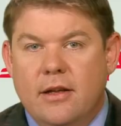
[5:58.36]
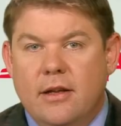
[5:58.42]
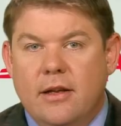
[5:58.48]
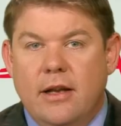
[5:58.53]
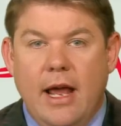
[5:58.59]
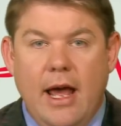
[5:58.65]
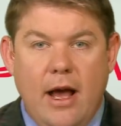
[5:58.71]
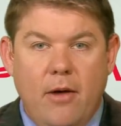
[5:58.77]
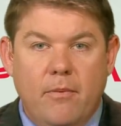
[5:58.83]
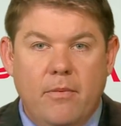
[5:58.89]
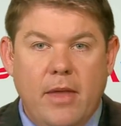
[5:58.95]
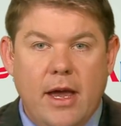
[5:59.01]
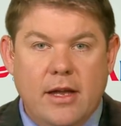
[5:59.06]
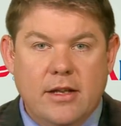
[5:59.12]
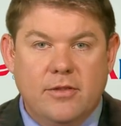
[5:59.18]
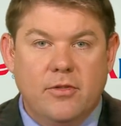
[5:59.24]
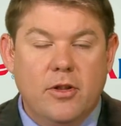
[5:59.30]
Now,
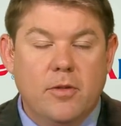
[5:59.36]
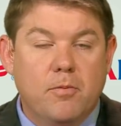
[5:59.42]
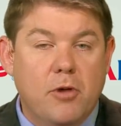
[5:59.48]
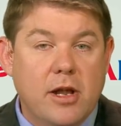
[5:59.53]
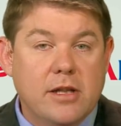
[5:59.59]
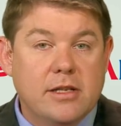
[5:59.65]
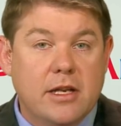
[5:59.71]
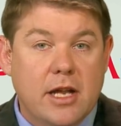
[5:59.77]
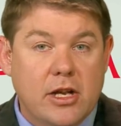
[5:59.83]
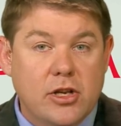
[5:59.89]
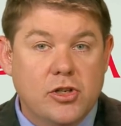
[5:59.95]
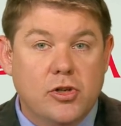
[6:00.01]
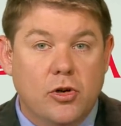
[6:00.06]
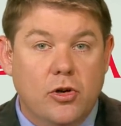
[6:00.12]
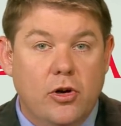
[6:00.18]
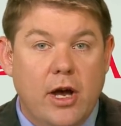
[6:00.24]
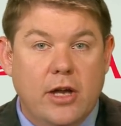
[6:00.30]
as for the
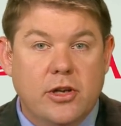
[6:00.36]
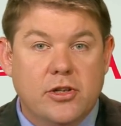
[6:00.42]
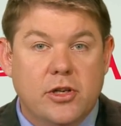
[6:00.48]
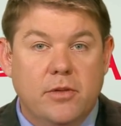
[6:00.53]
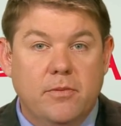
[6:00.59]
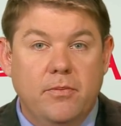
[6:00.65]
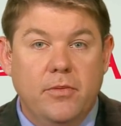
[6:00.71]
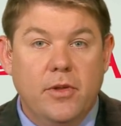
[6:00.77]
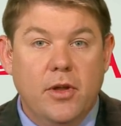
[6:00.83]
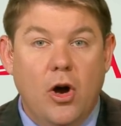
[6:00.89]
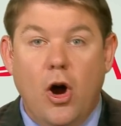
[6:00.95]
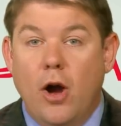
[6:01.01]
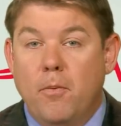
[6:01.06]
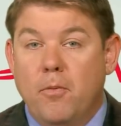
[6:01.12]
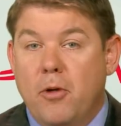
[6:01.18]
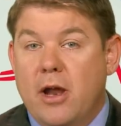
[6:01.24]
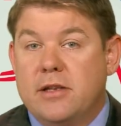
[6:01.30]
presidential election,
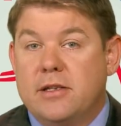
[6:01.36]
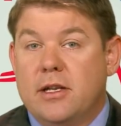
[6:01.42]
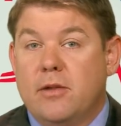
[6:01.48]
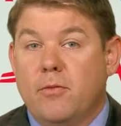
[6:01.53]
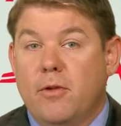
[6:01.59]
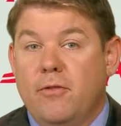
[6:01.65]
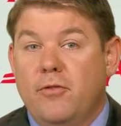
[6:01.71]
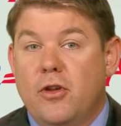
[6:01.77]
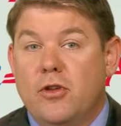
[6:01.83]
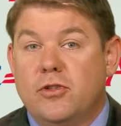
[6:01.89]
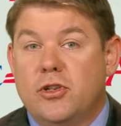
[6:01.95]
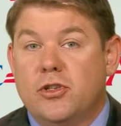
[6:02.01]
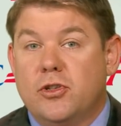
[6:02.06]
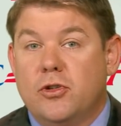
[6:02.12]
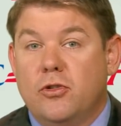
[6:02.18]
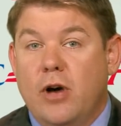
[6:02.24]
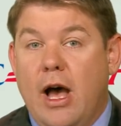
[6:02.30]
our president refuses
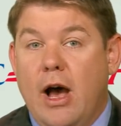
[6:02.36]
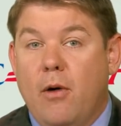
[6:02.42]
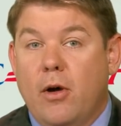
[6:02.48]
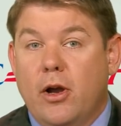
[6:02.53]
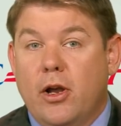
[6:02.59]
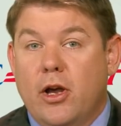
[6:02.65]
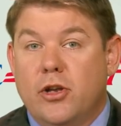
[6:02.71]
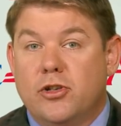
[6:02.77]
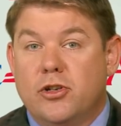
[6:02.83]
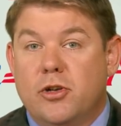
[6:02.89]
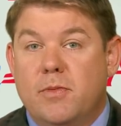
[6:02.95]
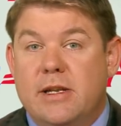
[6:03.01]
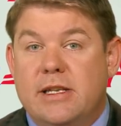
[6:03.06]
to allow our country to be